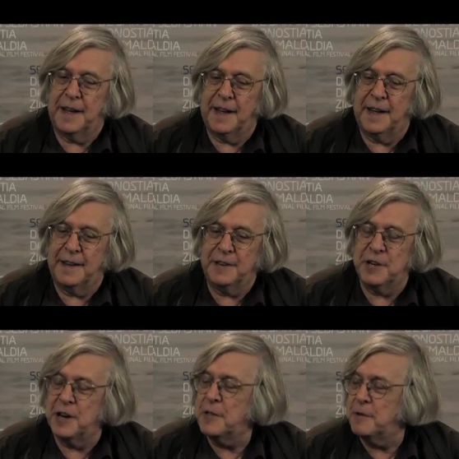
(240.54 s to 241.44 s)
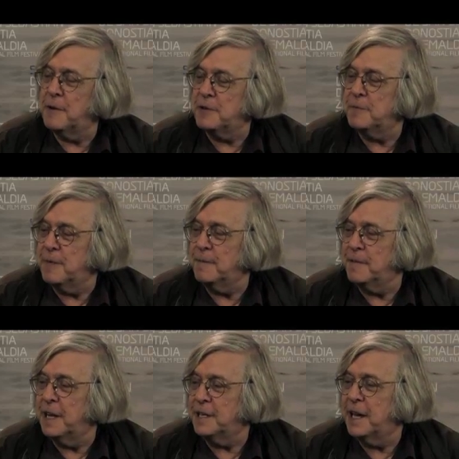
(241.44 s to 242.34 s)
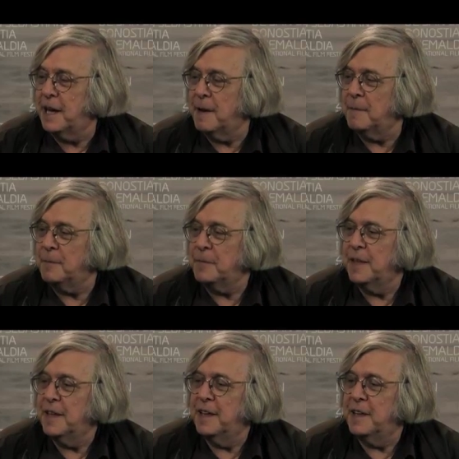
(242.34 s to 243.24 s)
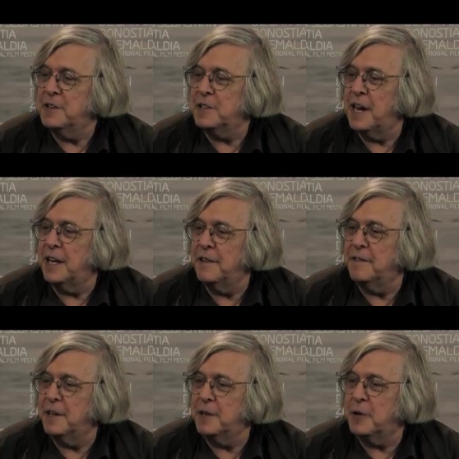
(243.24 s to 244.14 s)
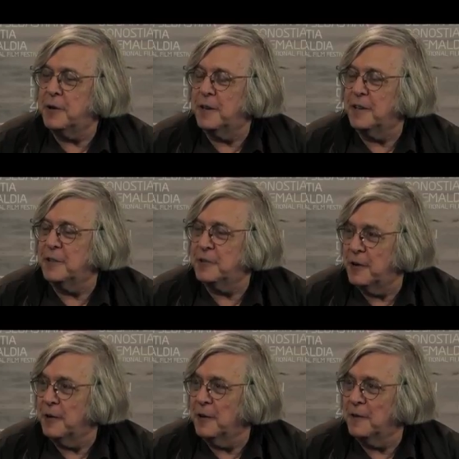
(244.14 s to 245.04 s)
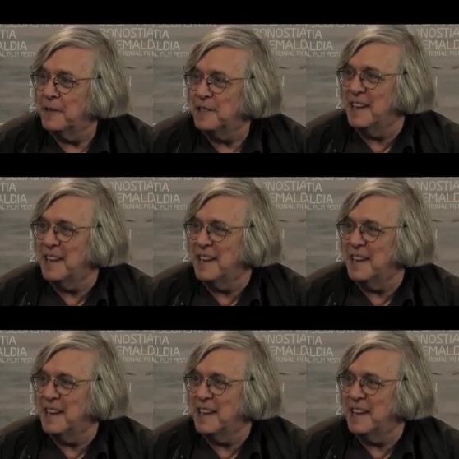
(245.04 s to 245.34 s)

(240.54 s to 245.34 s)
and JonathanRosenbaum.com is that I have editorial control over